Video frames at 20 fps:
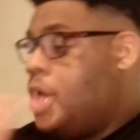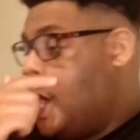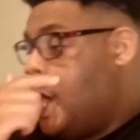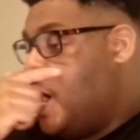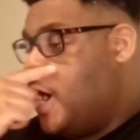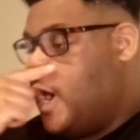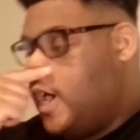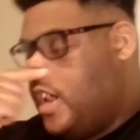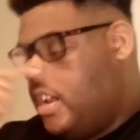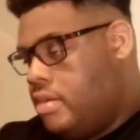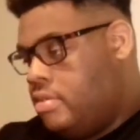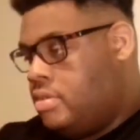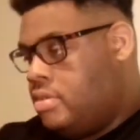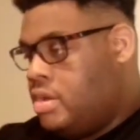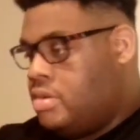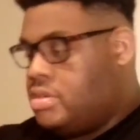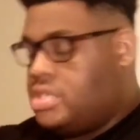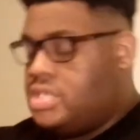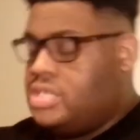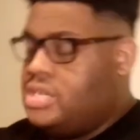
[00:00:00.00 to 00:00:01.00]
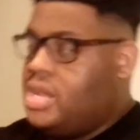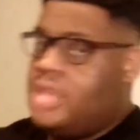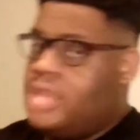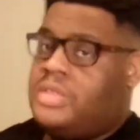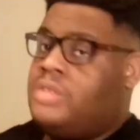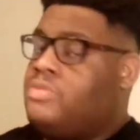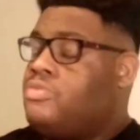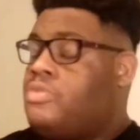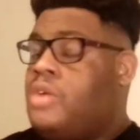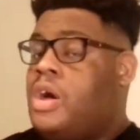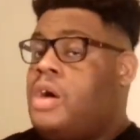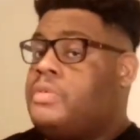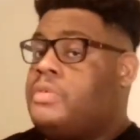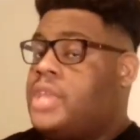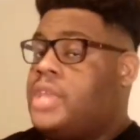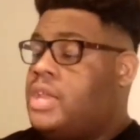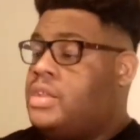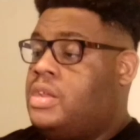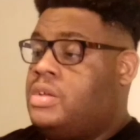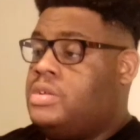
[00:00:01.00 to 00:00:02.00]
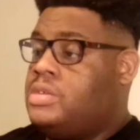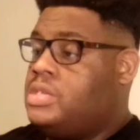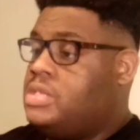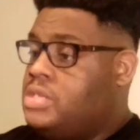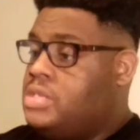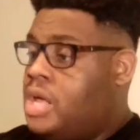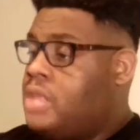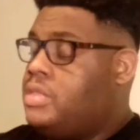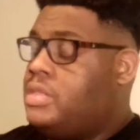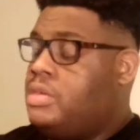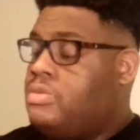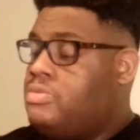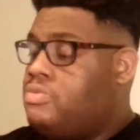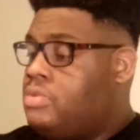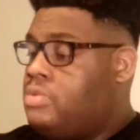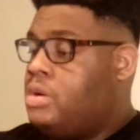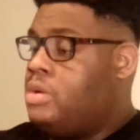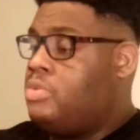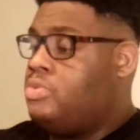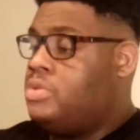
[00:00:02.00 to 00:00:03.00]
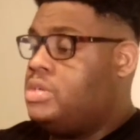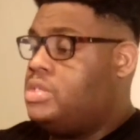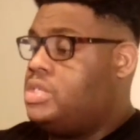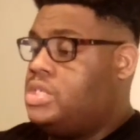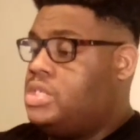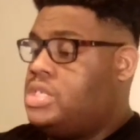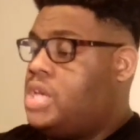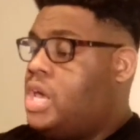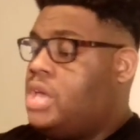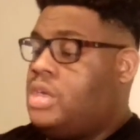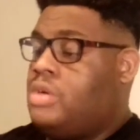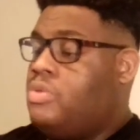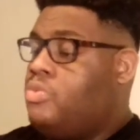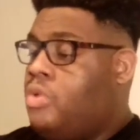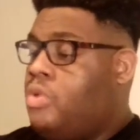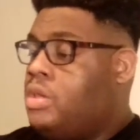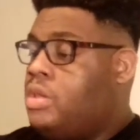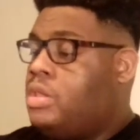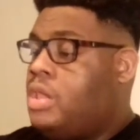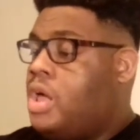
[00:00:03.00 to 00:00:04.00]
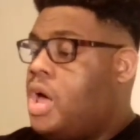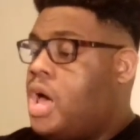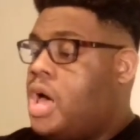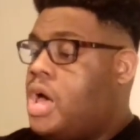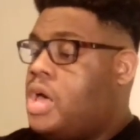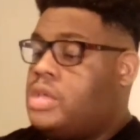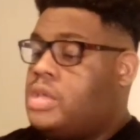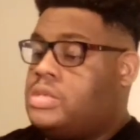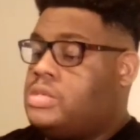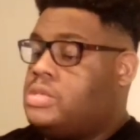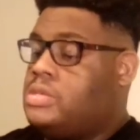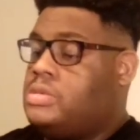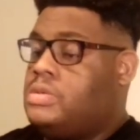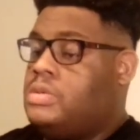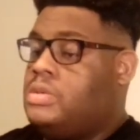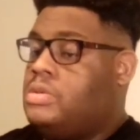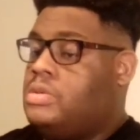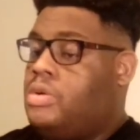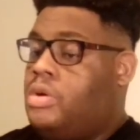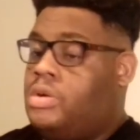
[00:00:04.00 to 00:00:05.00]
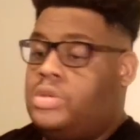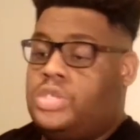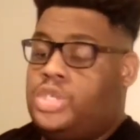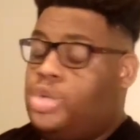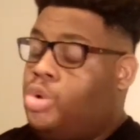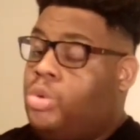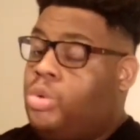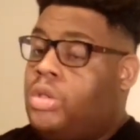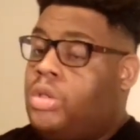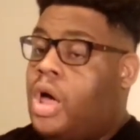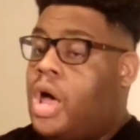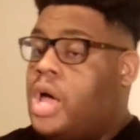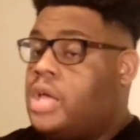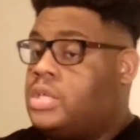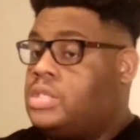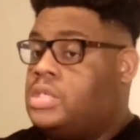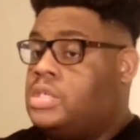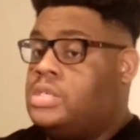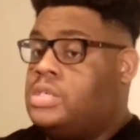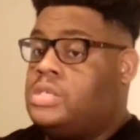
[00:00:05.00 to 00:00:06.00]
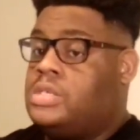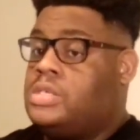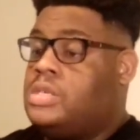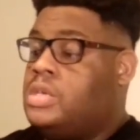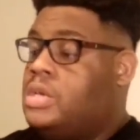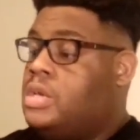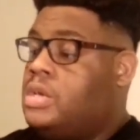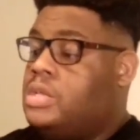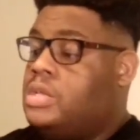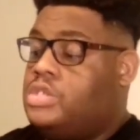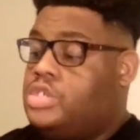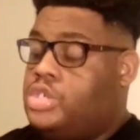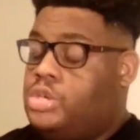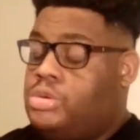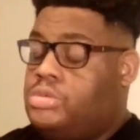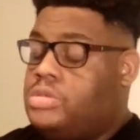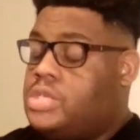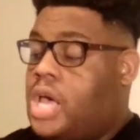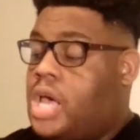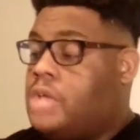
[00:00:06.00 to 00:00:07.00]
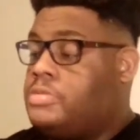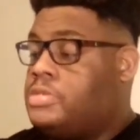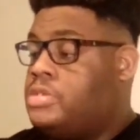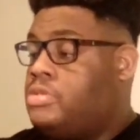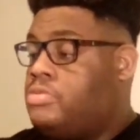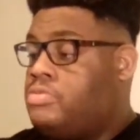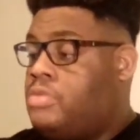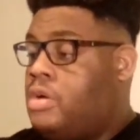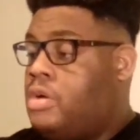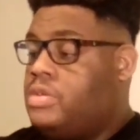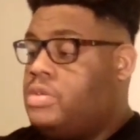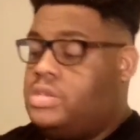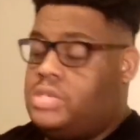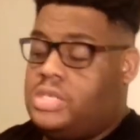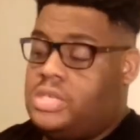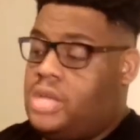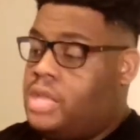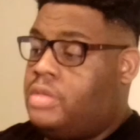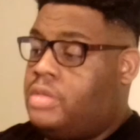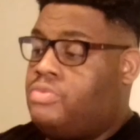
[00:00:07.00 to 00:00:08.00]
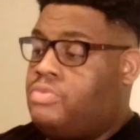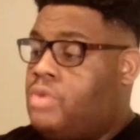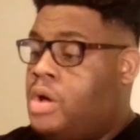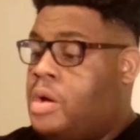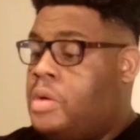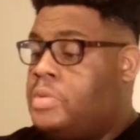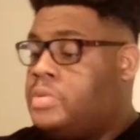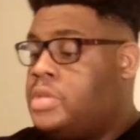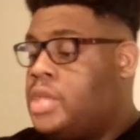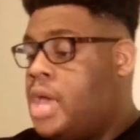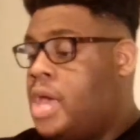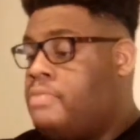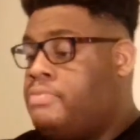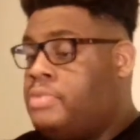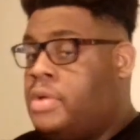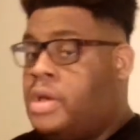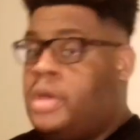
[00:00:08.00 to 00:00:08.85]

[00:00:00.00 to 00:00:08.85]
And there's nothing wrong with that. There's nothing wrong with just taking one loss or two losses 2 times in a row. There's nothing wrong with that.